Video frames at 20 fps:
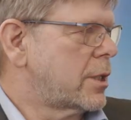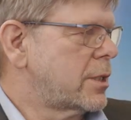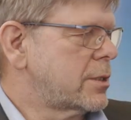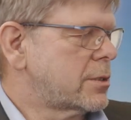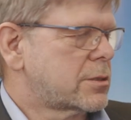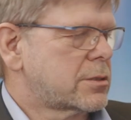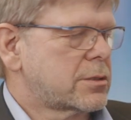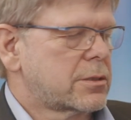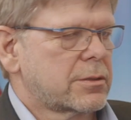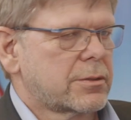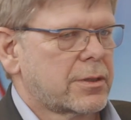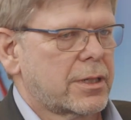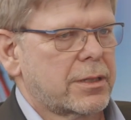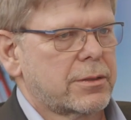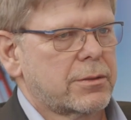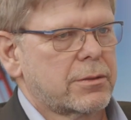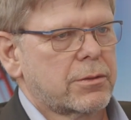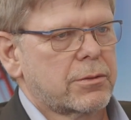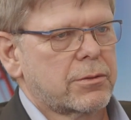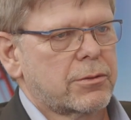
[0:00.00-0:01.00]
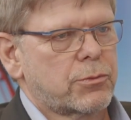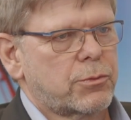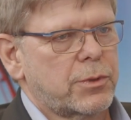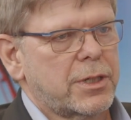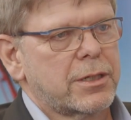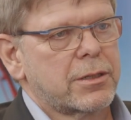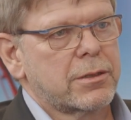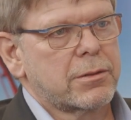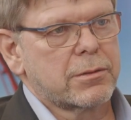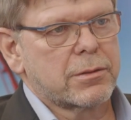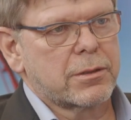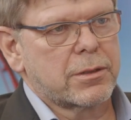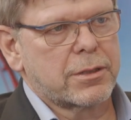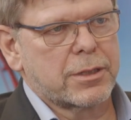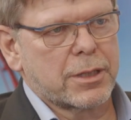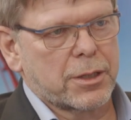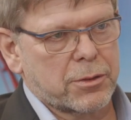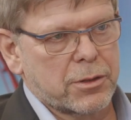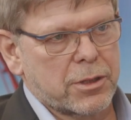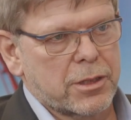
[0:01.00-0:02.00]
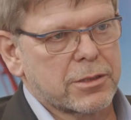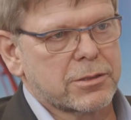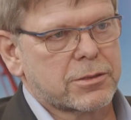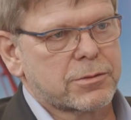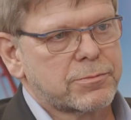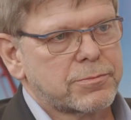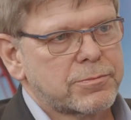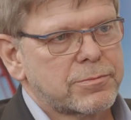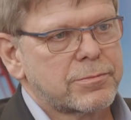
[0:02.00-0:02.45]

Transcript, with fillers: or less than three another years.